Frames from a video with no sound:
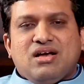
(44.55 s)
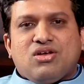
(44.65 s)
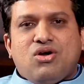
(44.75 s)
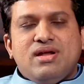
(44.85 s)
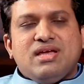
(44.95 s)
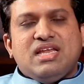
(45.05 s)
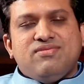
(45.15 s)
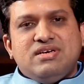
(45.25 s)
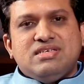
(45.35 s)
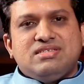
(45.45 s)
Chronic
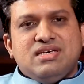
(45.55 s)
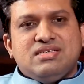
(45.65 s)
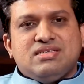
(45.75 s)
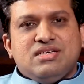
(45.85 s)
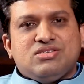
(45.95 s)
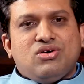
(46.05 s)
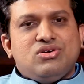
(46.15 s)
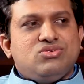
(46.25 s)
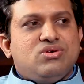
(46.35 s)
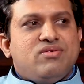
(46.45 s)
liver disease is
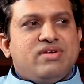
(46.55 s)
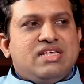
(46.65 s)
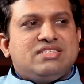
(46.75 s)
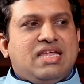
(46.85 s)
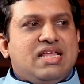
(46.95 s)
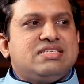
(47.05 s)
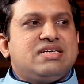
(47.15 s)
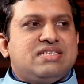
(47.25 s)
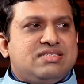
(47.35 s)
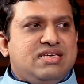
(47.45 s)
also a very
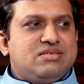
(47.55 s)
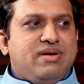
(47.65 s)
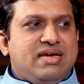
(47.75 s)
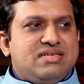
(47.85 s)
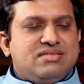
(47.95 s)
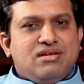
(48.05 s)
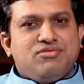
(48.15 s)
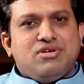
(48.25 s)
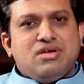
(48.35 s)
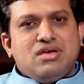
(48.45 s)
challenging disease by itself.
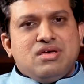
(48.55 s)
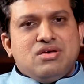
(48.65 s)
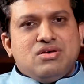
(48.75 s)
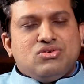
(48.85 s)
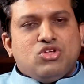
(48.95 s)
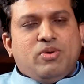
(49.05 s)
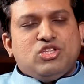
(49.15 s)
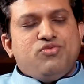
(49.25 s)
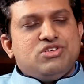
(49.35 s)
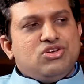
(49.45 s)
So the
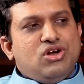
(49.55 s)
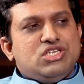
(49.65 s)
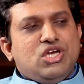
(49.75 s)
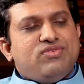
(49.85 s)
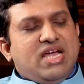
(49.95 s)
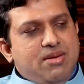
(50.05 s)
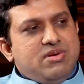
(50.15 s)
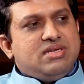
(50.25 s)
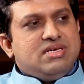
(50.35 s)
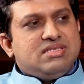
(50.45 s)
pathophysiology of
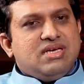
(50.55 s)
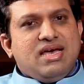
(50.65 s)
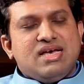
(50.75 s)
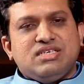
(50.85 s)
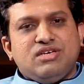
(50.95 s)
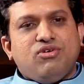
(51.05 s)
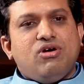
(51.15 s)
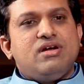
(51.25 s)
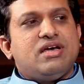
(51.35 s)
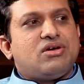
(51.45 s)
diabetes has
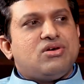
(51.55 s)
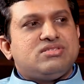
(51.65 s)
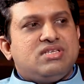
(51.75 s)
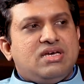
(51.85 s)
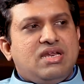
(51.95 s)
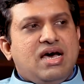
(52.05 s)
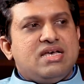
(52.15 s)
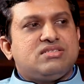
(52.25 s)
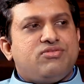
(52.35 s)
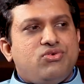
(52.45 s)
evolved across the
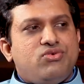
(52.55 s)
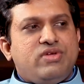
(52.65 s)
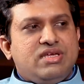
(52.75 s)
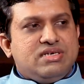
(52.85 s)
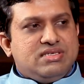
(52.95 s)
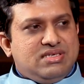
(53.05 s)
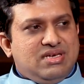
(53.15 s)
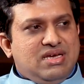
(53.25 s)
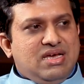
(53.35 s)
last few years.